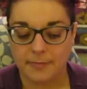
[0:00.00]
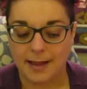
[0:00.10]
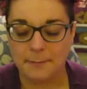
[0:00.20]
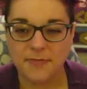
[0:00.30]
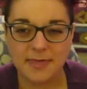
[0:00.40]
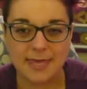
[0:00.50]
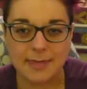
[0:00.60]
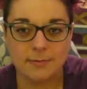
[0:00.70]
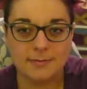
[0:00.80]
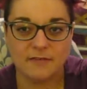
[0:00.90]
I'm thinking
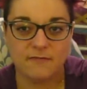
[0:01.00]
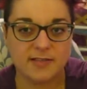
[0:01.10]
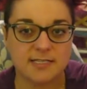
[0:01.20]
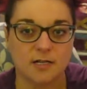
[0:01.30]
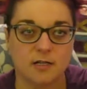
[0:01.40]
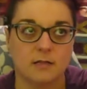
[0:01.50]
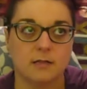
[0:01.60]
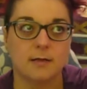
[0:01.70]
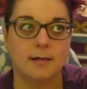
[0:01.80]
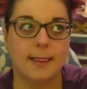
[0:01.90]
in with the
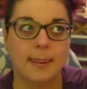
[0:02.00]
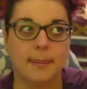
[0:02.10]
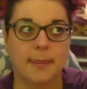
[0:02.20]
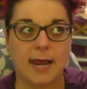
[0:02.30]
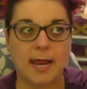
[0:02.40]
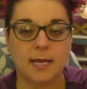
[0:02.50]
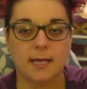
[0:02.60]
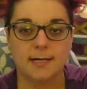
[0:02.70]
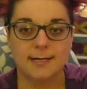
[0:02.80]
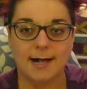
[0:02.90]
physical, but
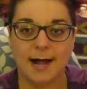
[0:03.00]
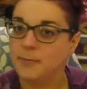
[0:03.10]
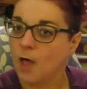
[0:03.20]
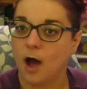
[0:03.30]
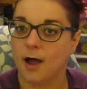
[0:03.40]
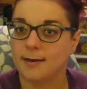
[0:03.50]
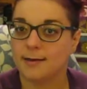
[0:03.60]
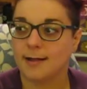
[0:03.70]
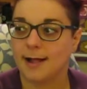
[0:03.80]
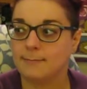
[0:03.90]
I'm not.
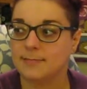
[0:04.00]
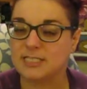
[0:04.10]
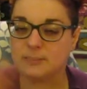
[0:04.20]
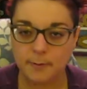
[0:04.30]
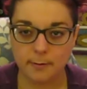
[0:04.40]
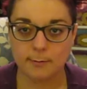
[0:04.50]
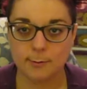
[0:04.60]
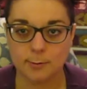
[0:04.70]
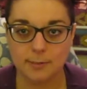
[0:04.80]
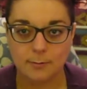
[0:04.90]
I'm
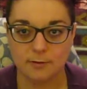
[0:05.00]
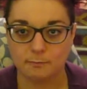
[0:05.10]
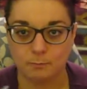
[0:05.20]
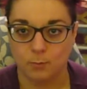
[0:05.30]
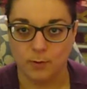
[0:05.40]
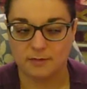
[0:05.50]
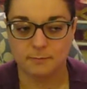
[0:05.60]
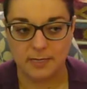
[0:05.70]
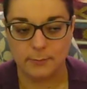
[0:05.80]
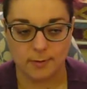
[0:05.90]
spiritually
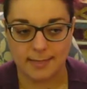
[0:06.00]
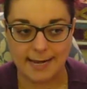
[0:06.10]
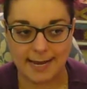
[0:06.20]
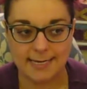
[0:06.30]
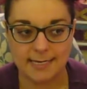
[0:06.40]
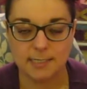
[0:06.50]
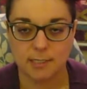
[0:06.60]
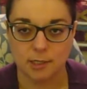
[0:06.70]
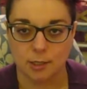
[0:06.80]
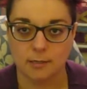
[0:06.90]
with people, and I need
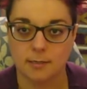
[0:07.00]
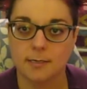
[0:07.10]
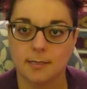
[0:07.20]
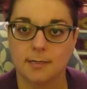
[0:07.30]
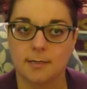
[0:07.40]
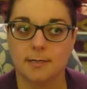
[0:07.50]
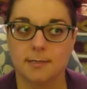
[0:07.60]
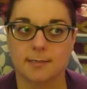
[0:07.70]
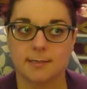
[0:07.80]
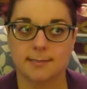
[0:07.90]
to learn
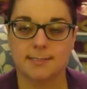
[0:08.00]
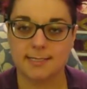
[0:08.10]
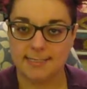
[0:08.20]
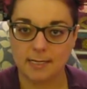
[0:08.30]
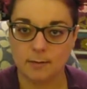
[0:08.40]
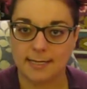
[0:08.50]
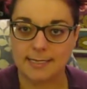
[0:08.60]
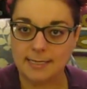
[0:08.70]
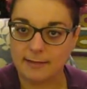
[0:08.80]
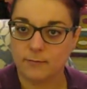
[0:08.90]
to deal
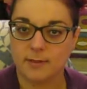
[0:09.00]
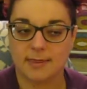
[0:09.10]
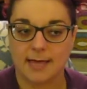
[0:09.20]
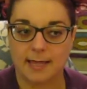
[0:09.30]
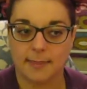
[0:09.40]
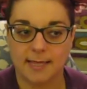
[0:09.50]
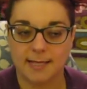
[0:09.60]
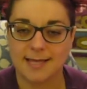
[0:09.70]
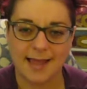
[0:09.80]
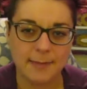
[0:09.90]
and live with that
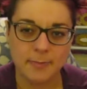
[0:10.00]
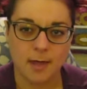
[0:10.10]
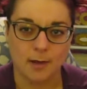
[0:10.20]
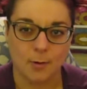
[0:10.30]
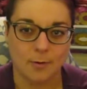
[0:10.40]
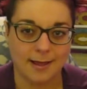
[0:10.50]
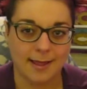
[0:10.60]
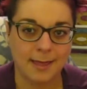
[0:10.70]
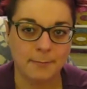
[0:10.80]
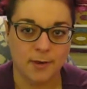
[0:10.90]
because I am not alone. I
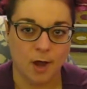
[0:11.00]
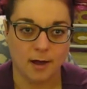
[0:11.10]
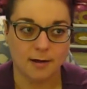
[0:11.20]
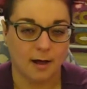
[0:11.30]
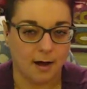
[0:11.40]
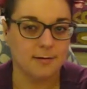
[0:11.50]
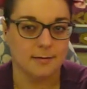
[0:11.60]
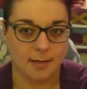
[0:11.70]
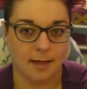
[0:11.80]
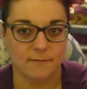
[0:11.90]
am not
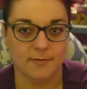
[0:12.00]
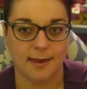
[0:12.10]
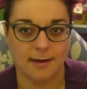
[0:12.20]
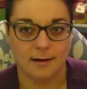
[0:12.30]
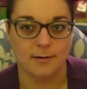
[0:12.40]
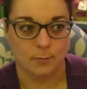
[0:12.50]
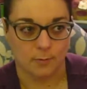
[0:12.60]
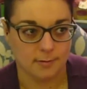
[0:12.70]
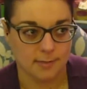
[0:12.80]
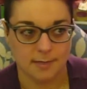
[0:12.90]
unloved and
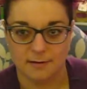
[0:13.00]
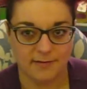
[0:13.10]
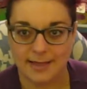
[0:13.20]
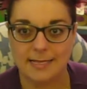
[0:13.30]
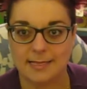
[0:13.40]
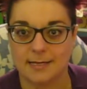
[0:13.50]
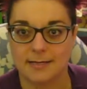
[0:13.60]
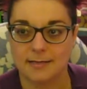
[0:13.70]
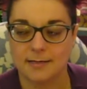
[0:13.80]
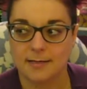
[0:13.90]
unworthy of anything.